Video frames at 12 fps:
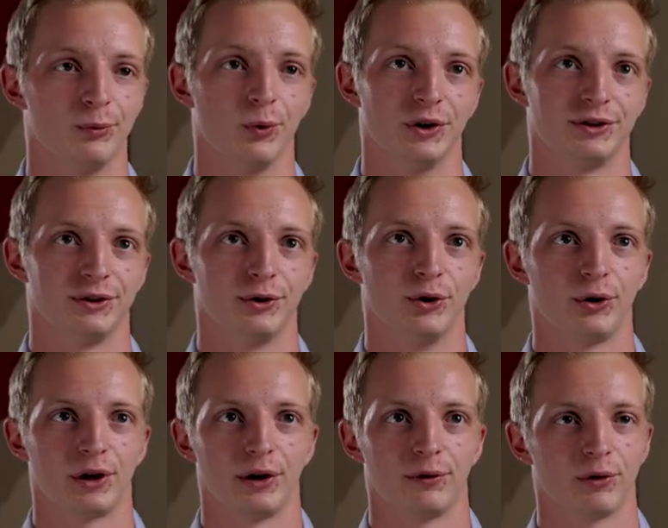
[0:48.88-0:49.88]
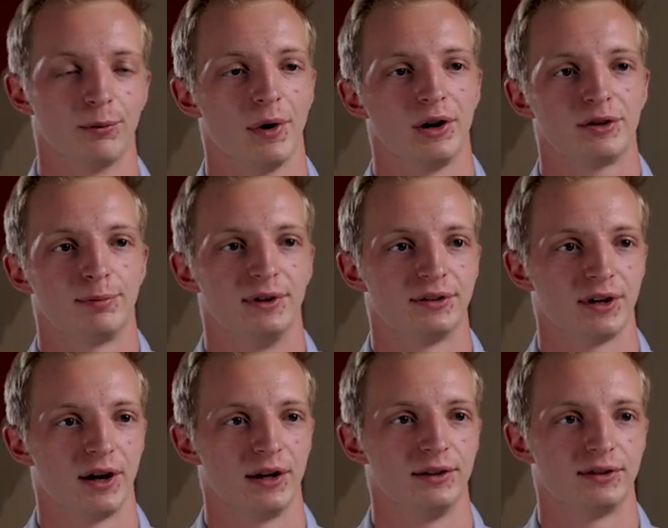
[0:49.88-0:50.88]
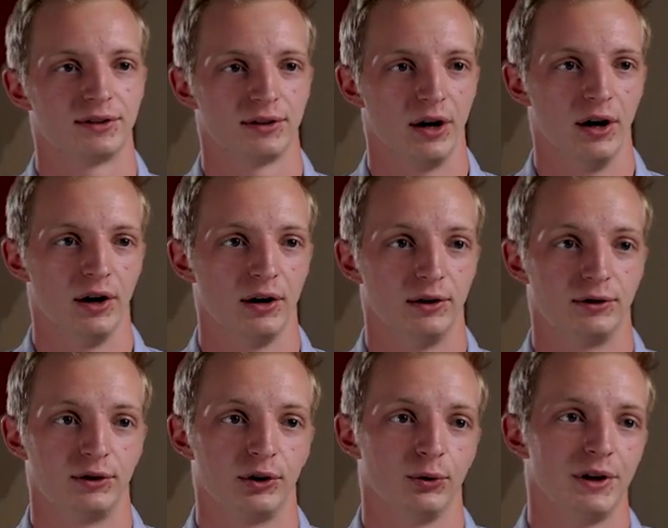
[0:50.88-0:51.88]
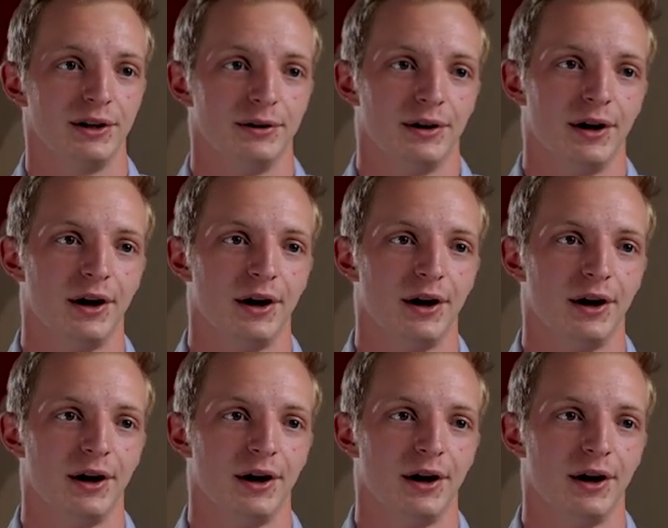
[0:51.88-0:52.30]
wasn't looking for much besides a degree.